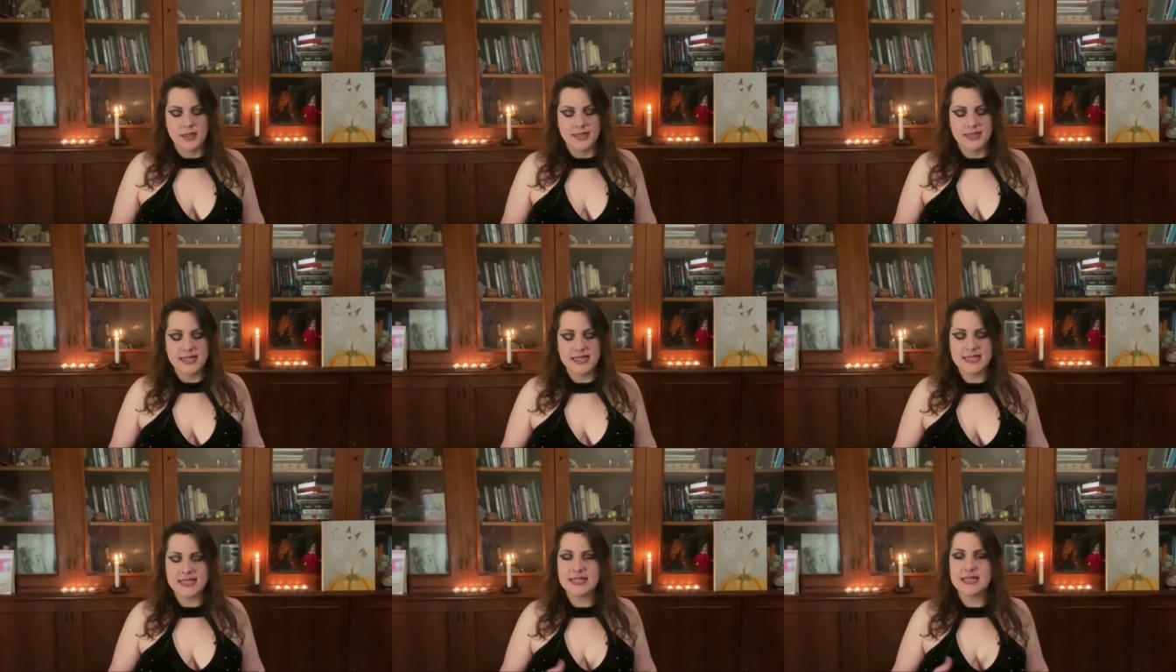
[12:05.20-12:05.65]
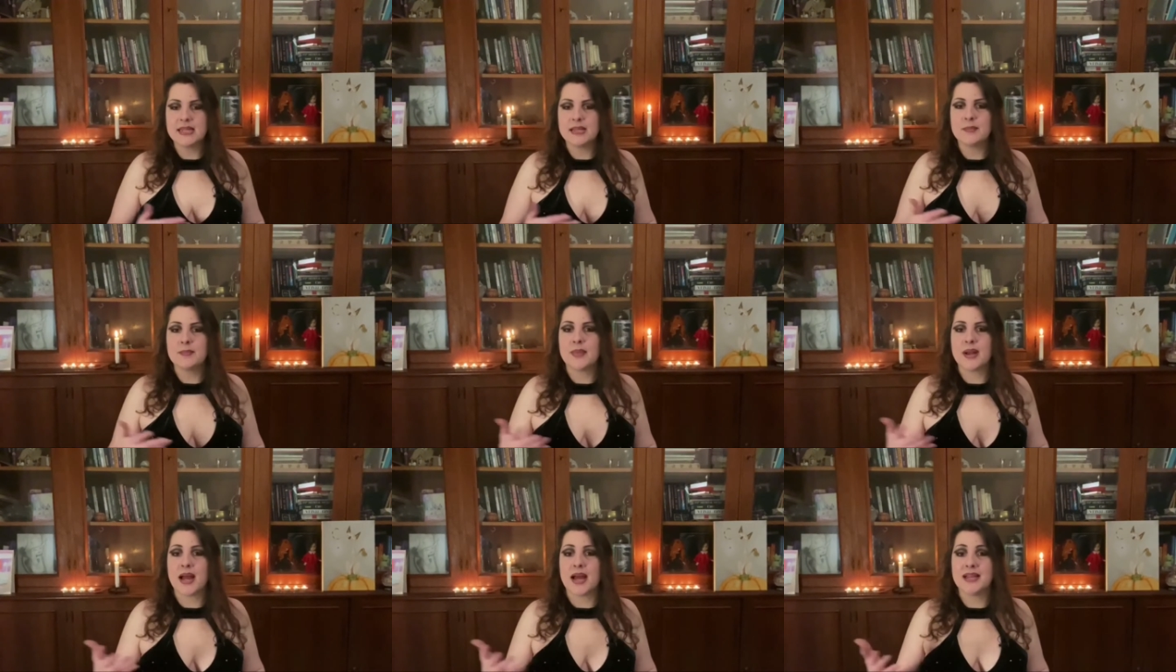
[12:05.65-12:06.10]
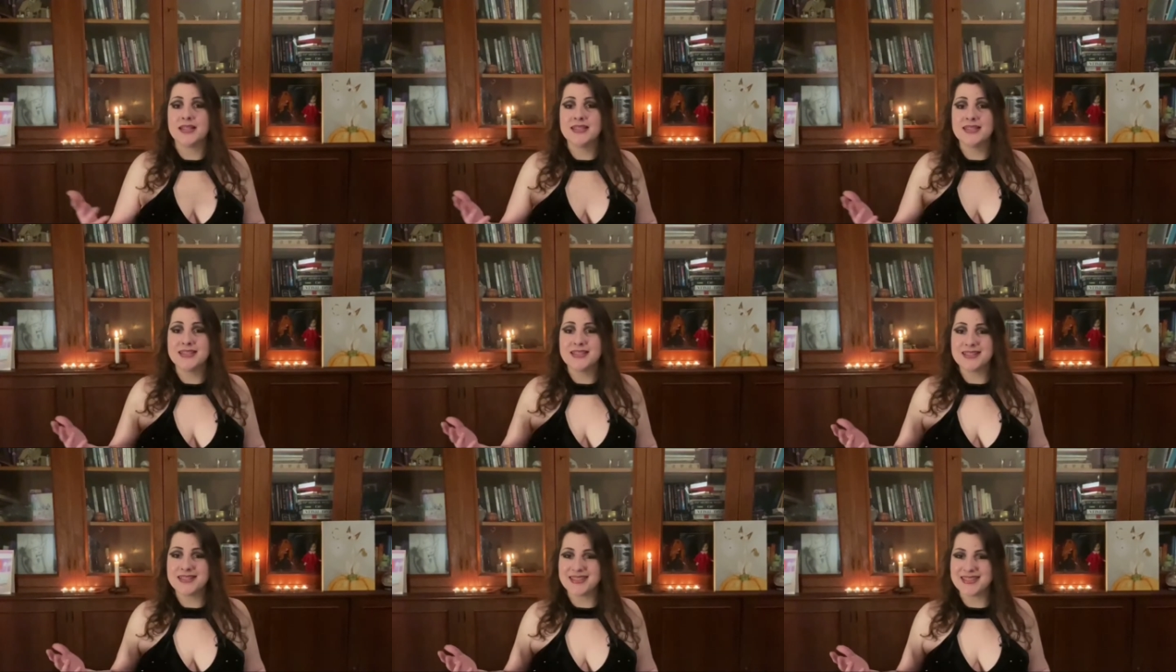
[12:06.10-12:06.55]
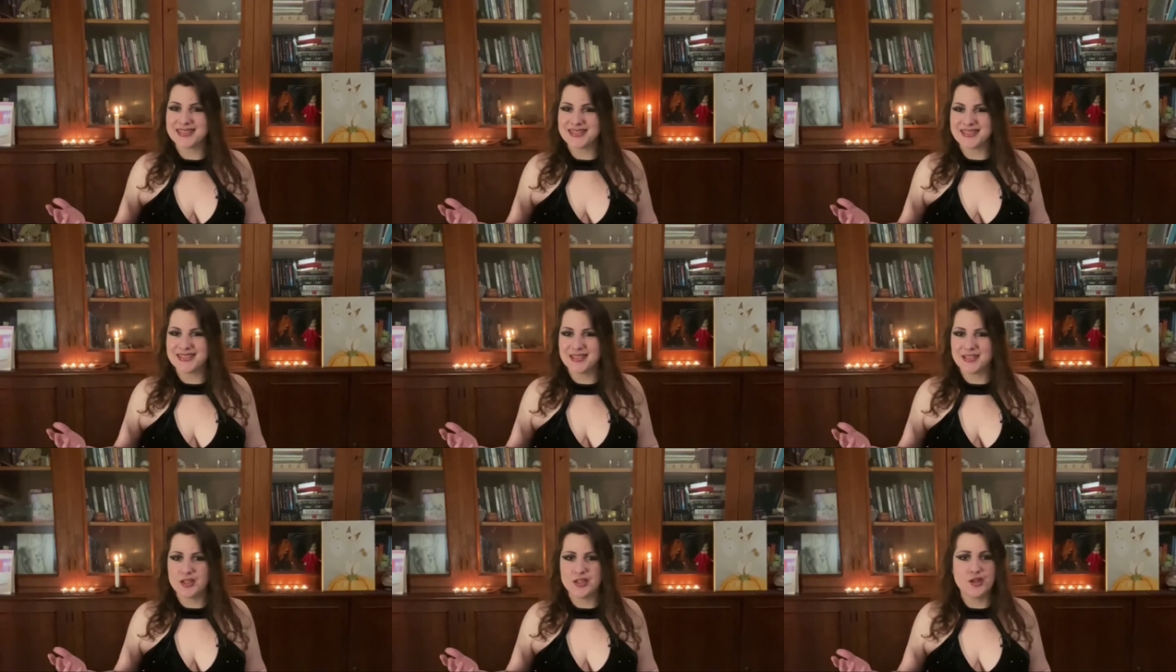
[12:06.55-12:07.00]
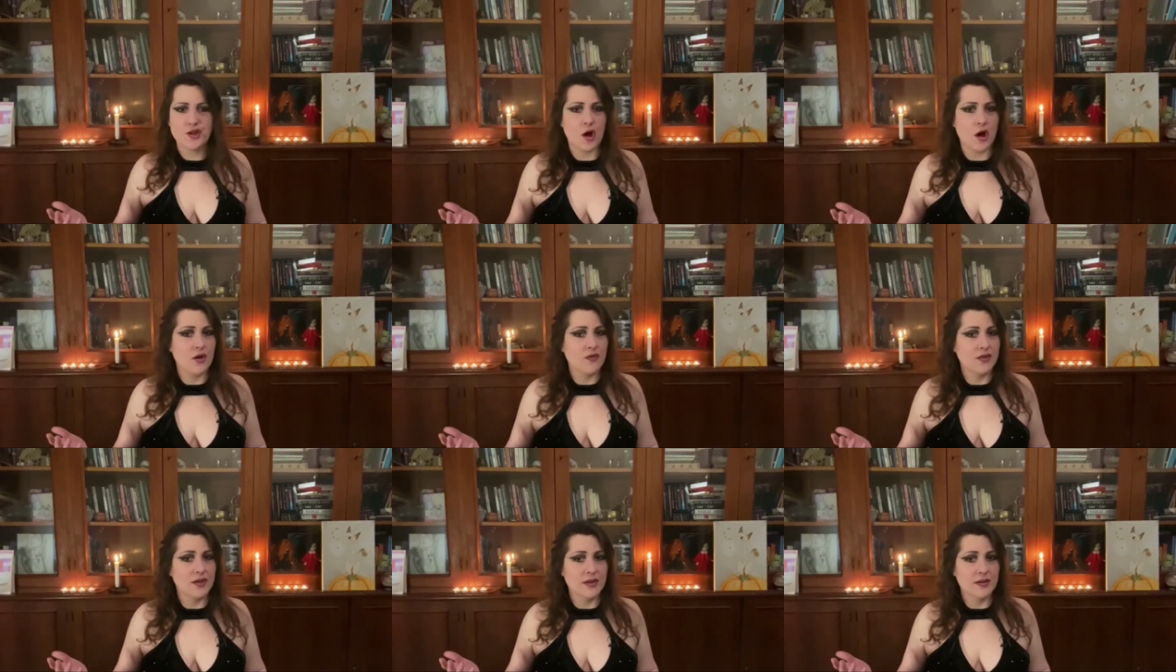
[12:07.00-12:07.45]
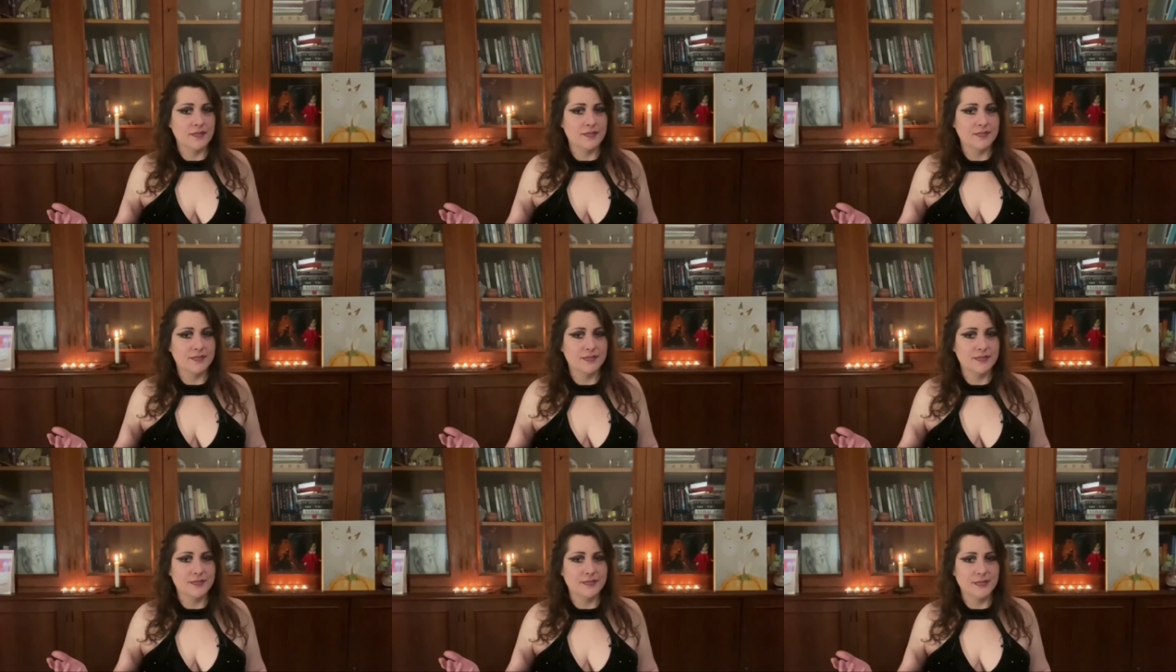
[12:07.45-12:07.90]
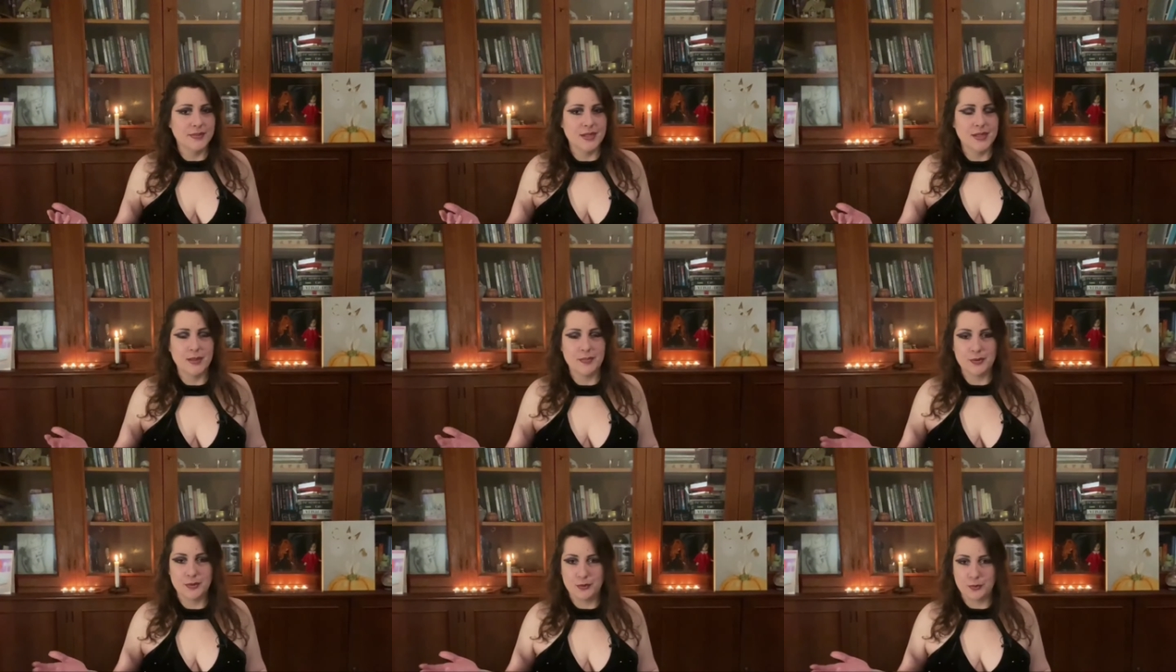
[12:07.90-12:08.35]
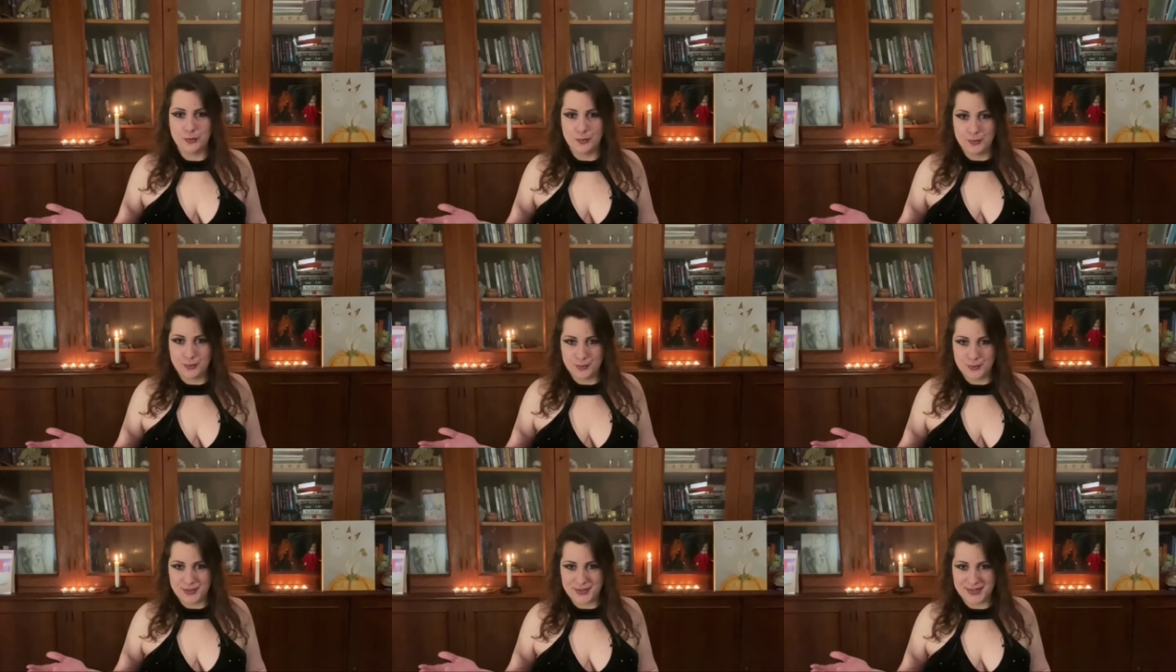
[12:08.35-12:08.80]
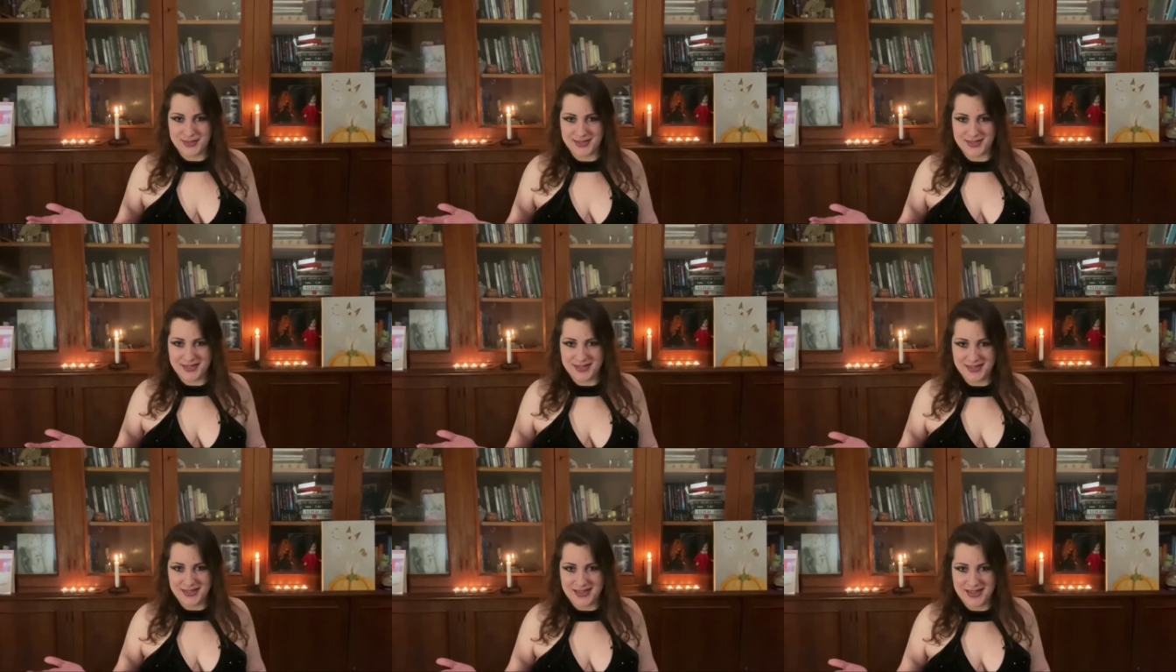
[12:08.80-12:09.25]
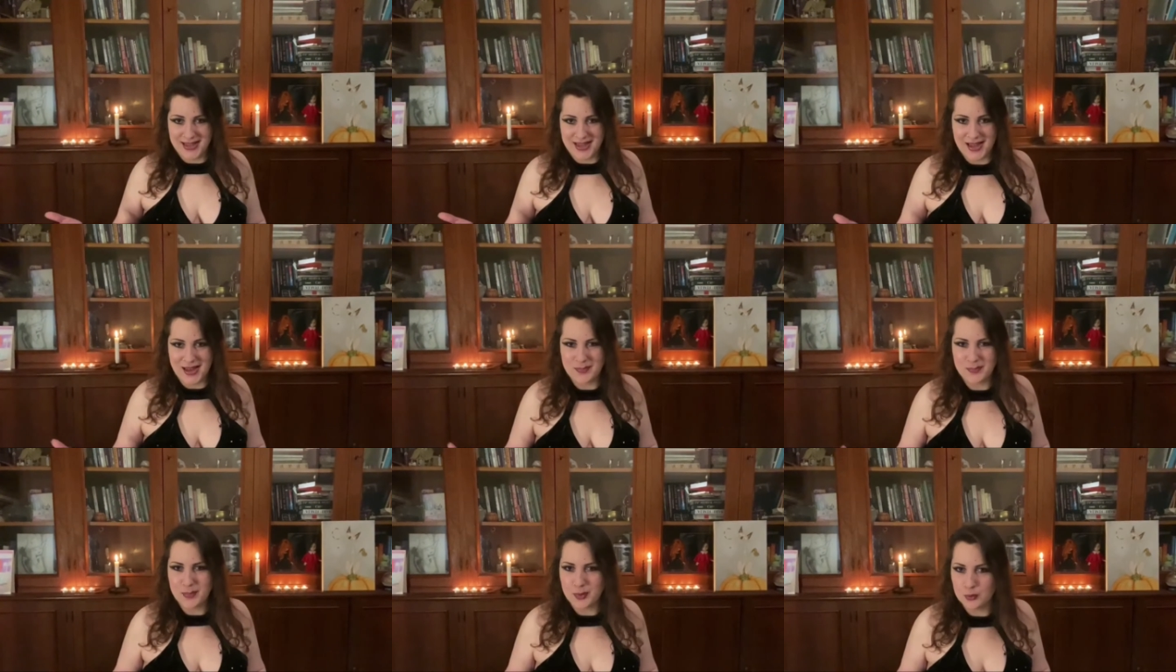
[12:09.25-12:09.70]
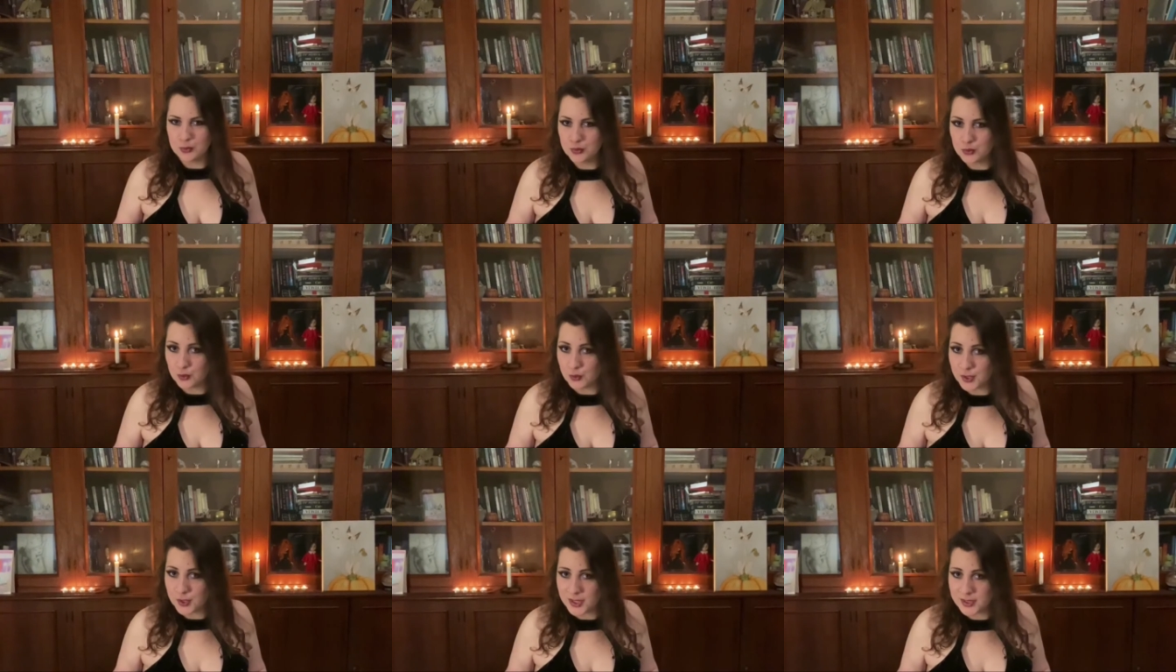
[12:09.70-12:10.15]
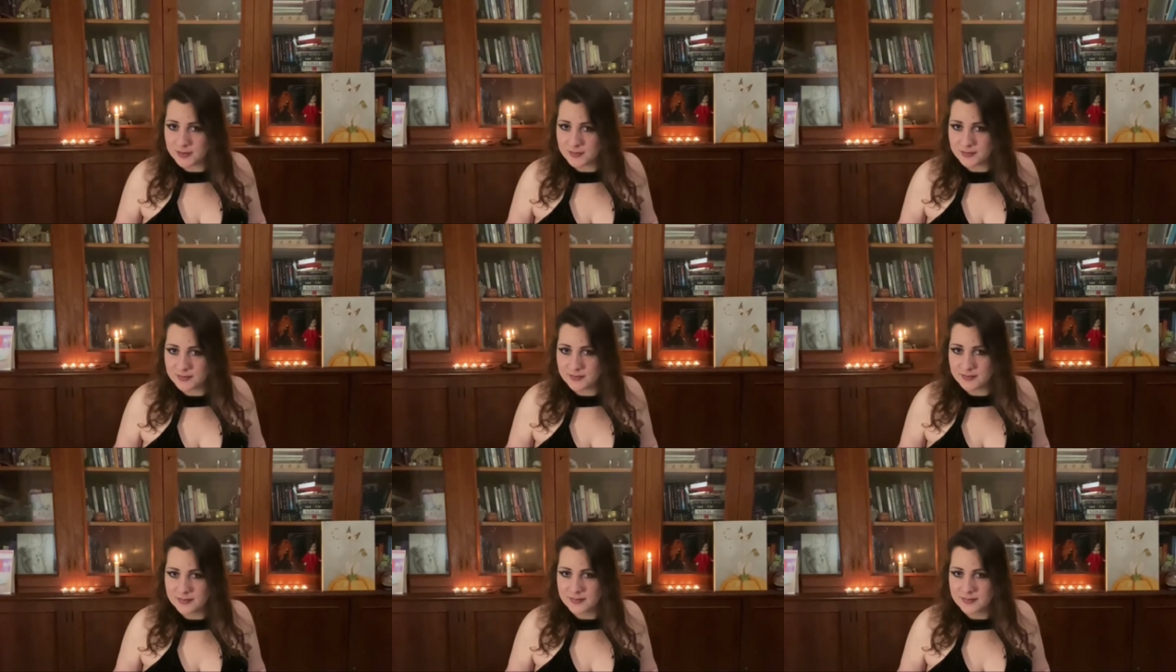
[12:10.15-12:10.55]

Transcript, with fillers: These three brothers, Jove, Neptunus and Plutone,